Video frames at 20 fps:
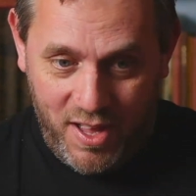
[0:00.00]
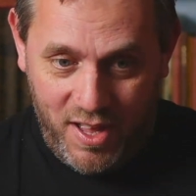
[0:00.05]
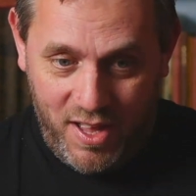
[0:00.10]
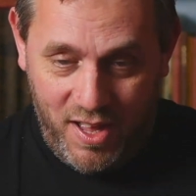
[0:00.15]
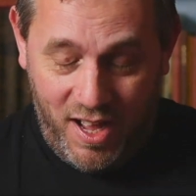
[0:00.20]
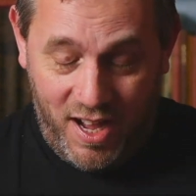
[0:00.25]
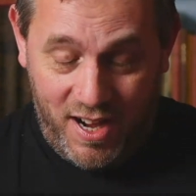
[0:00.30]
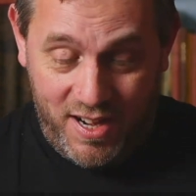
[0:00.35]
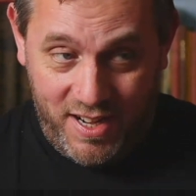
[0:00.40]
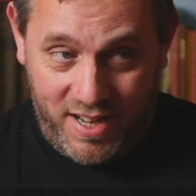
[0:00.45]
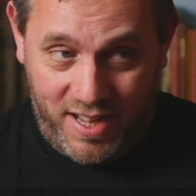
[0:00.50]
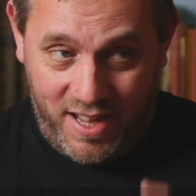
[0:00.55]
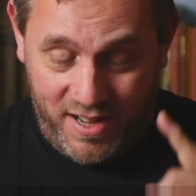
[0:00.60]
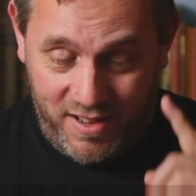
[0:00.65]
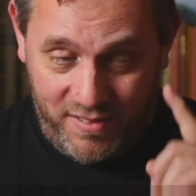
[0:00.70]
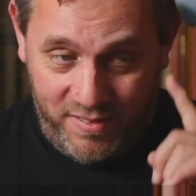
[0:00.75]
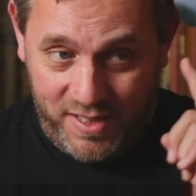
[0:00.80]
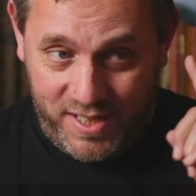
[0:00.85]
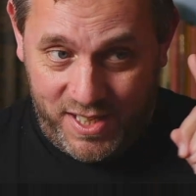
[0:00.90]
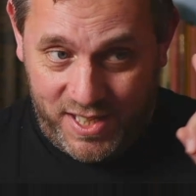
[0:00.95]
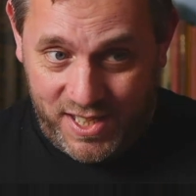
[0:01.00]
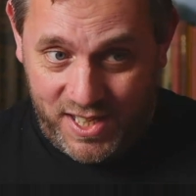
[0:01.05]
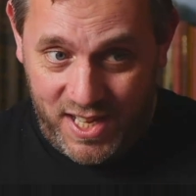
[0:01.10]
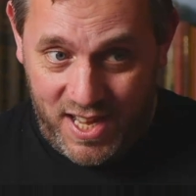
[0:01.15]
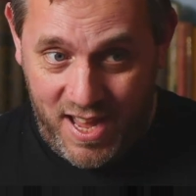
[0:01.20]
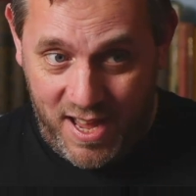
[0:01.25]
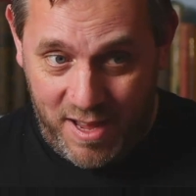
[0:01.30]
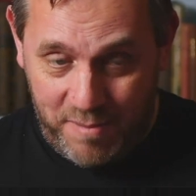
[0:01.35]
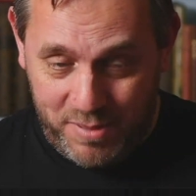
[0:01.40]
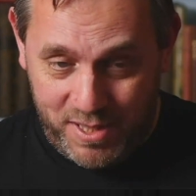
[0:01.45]
And you'd see
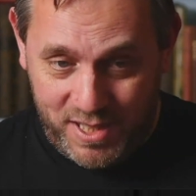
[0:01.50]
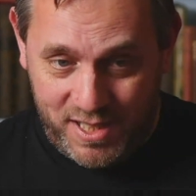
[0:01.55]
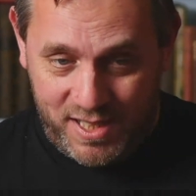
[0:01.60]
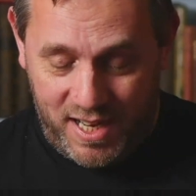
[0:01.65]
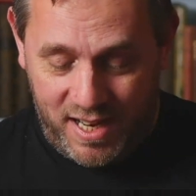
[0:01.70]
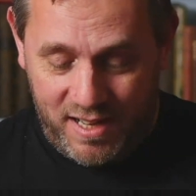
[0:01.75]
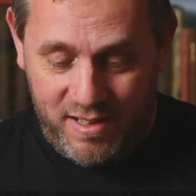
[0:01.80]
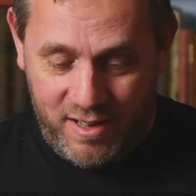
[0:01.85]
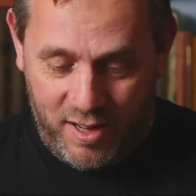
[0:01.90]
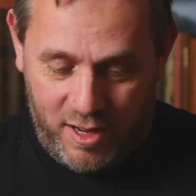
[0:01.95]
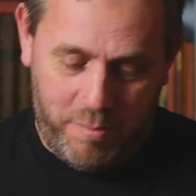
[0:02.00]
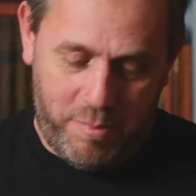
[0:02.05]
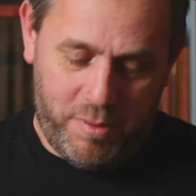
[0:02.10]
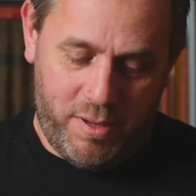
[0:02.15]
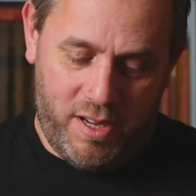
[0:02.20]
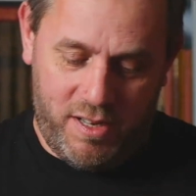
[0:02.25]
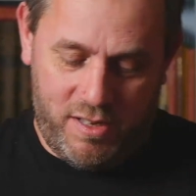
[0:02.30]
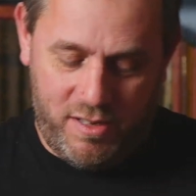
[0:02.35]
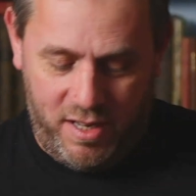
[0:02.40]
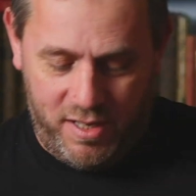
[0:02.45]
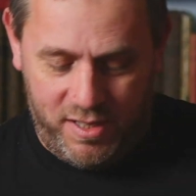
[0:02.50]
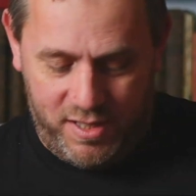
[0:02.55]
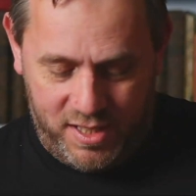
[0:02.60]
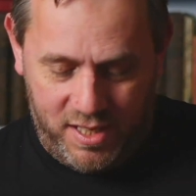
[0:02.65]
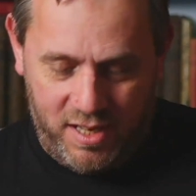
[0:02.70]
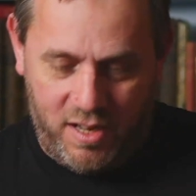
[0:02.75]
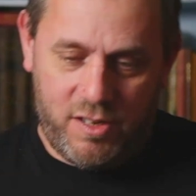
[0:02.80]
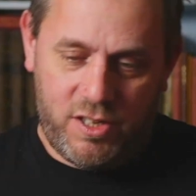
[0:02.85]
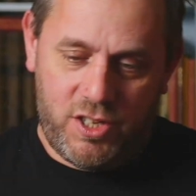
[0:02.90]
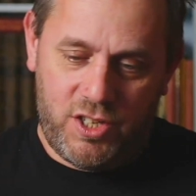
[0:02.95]
him stand up and
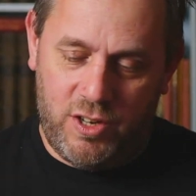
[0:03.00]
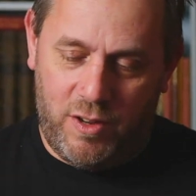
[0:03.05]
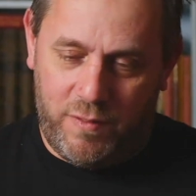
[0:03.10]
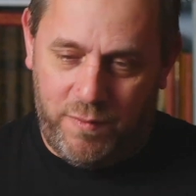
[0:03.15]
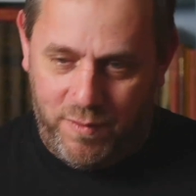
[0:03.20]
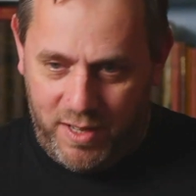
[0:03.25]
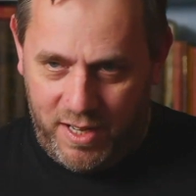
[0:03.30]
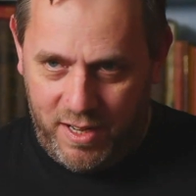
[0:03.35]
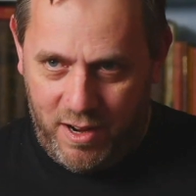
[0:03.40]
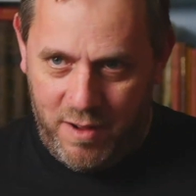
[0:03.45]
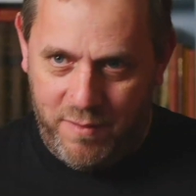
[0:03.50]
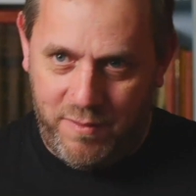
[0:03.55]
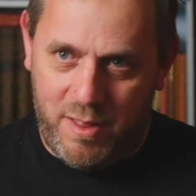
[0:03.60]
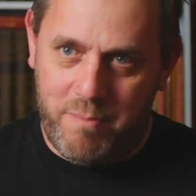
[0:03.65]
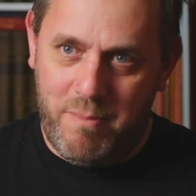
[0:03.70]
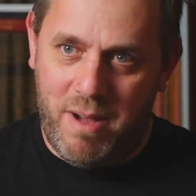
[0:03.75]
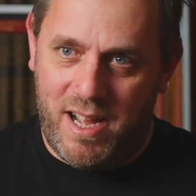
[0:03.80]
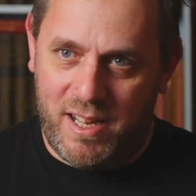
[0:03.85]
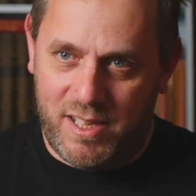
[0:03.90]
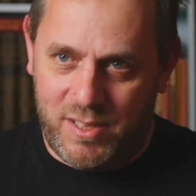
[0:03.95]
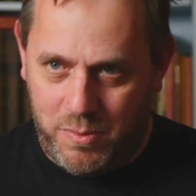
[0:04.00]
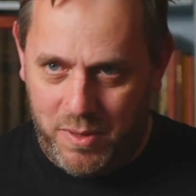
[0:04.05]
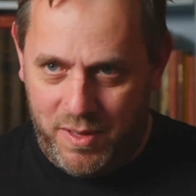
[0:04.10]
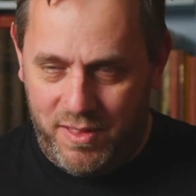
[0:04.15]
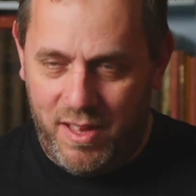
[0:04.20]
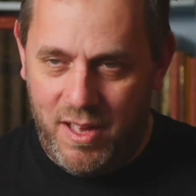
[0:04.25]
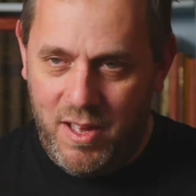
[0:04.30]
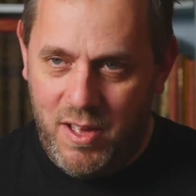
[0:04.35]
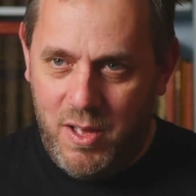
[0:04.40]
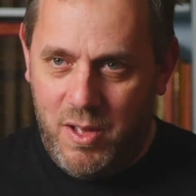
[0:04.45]
start shuffling over the mats with
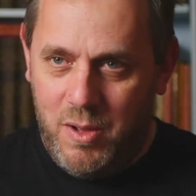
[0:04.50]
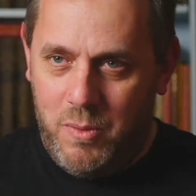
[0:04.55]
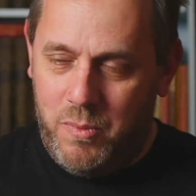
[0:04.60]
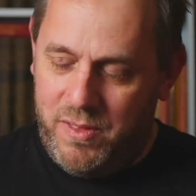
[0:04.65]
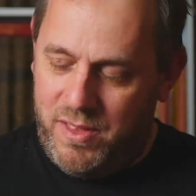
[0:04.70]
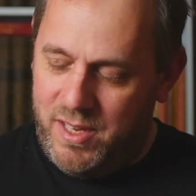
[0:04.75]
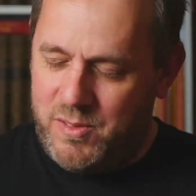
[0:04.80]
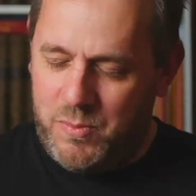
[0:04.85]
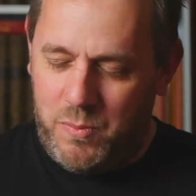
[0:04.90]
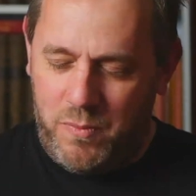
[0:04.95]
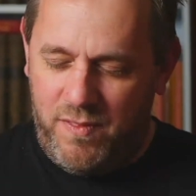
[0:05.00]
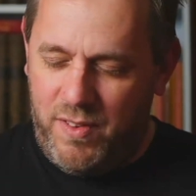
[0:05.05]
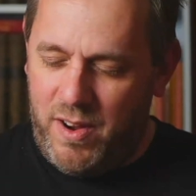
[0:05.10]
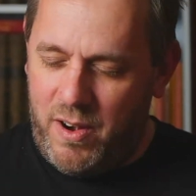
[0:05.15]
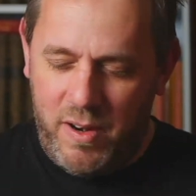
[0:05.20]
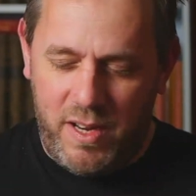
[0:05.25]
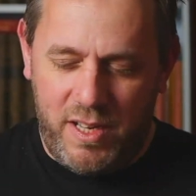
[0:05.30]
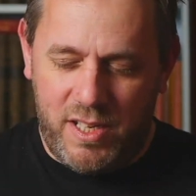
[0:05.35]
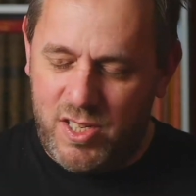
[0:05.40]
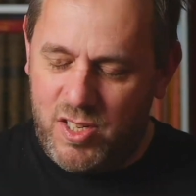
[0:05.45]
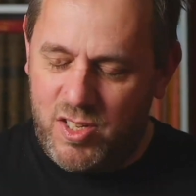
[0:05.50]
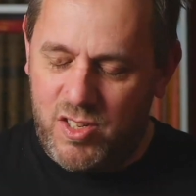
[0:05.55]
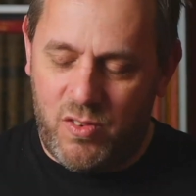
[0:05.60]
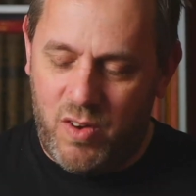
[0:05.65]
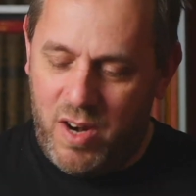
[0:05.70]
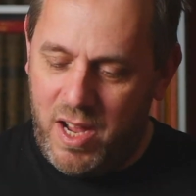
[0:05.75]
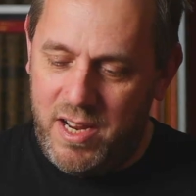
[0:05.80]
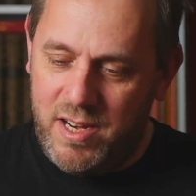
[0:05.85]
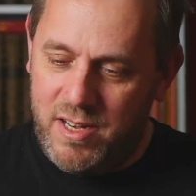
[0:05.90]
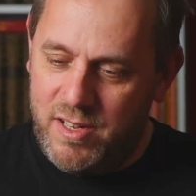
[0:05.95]
this very
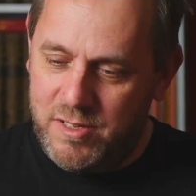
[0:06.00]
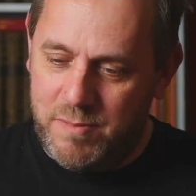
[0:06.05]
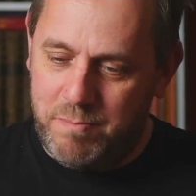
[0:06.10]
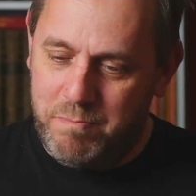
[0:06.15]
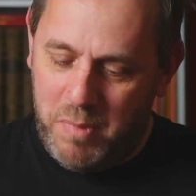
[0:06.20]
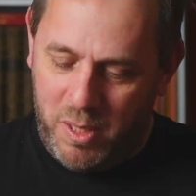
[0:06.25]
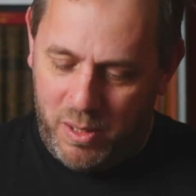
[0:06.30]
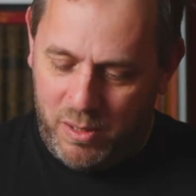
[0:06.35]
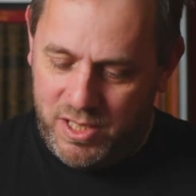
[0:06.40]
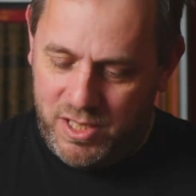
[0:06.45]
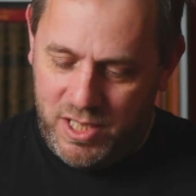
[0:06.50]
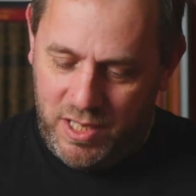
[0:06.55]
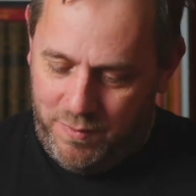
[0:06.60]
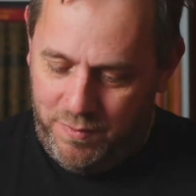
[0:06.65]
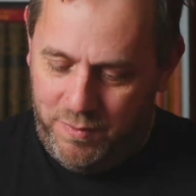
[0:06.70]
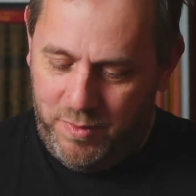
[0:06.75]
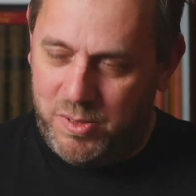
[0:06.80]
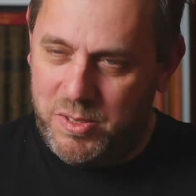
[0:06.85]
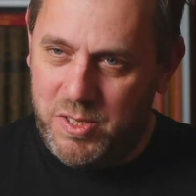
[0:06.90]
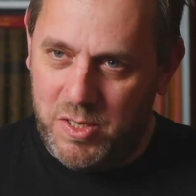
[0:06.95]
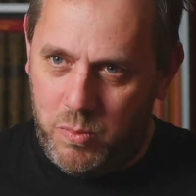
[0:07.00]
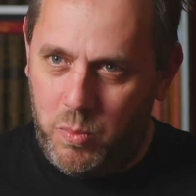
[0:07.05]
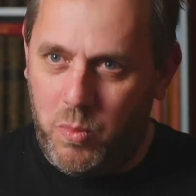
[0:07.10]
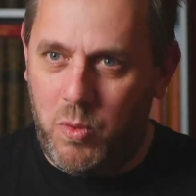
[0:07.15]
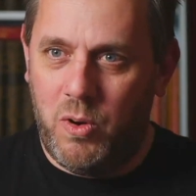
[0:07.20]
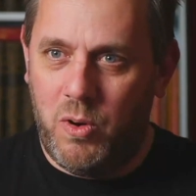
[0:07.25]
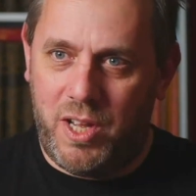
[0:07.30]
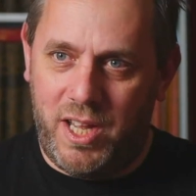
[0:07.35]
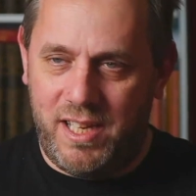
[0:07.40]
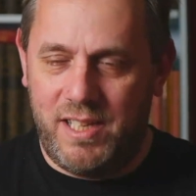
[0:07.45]
strange multi-footed
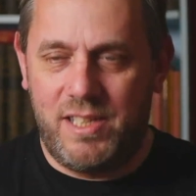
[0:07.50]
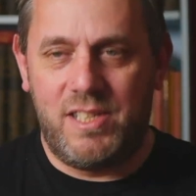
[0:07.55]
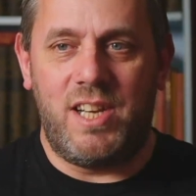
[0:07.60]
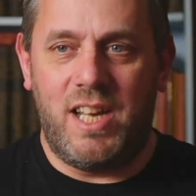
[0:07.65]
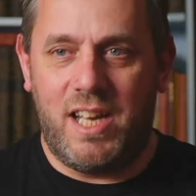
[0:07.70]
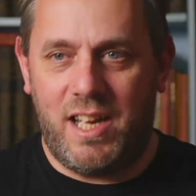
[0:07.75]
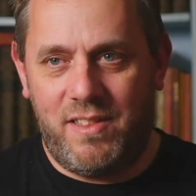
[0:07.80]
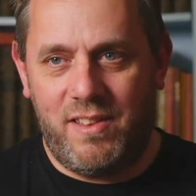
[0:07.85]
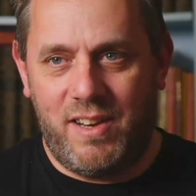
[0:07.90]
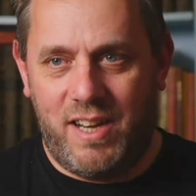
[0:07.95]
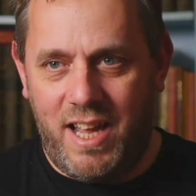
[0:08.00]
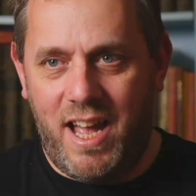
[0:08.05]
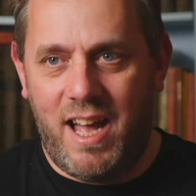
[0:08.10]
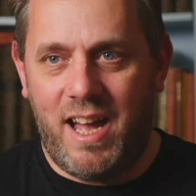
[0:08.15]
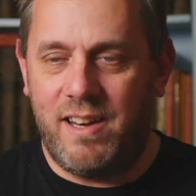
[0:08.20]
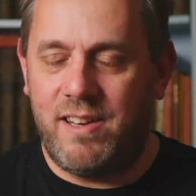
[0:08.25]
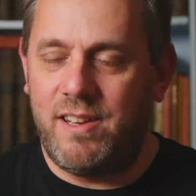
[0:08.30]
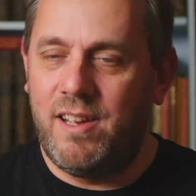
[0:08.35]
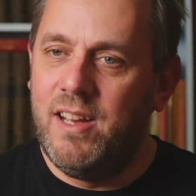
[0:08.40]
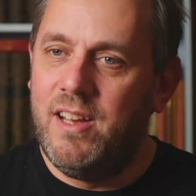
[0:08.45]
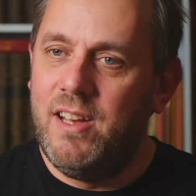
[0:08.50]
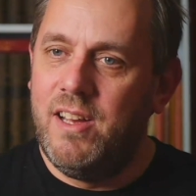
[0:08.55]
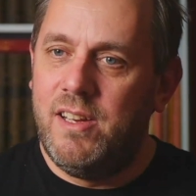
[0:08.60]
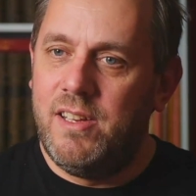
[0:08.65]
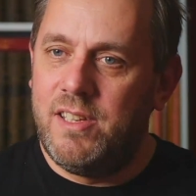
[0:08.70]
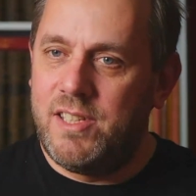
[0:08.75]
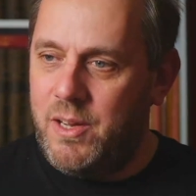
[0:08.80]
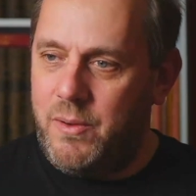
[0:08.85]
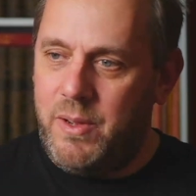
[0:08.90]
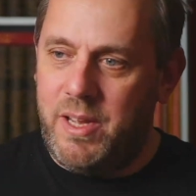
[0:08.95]
walking stick that he had.
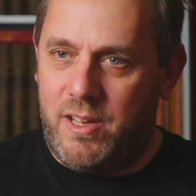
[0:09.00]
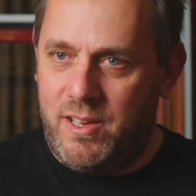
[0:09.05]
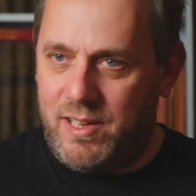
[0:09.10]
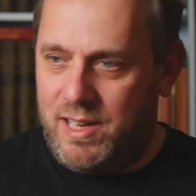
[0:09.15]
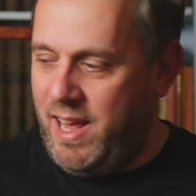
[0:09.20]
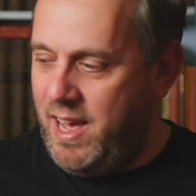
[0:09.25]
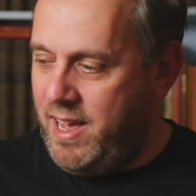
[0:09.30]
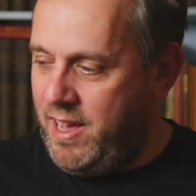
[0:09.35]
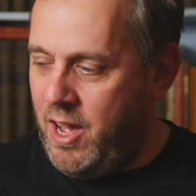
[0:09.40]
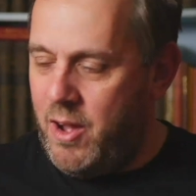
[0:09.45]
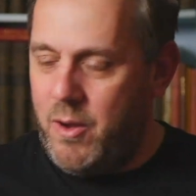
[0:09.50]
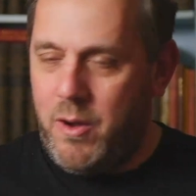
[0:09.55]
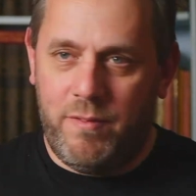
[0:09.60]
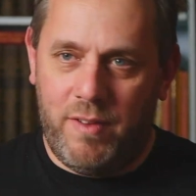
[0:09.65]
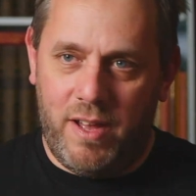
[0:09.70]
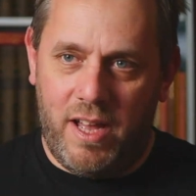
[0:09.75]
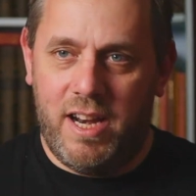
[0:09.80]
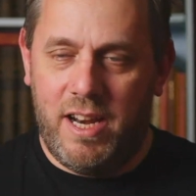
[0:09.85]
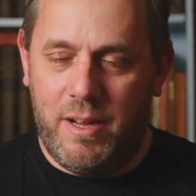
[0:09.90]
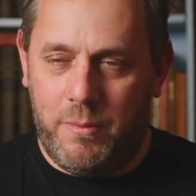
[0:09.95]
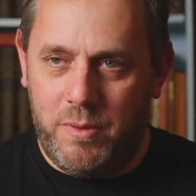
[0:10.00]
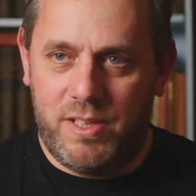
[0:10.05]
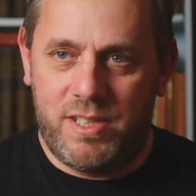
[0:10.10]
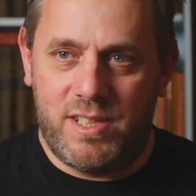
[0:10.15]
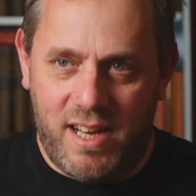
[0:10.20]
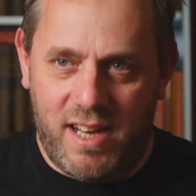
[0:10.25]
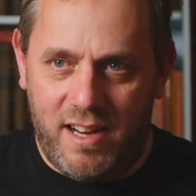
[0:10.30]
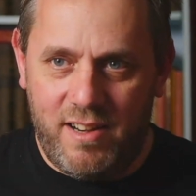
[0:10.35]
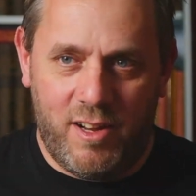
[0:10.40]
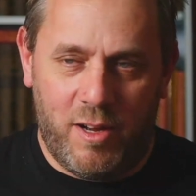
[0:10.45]
So he could let go of it and it would
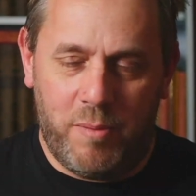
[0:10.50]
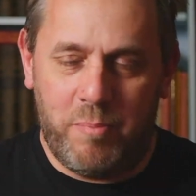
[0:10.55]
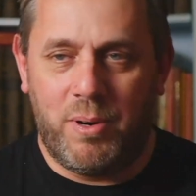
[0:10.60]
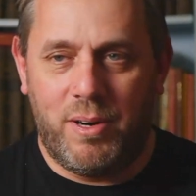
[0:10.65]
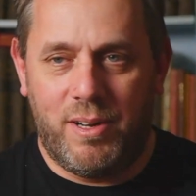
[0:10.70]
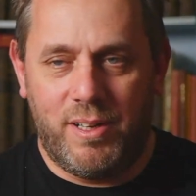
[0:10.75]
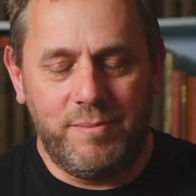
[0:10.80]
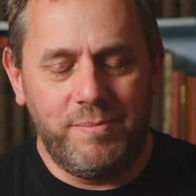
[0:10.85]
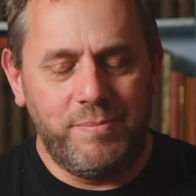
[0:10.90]
stand upright.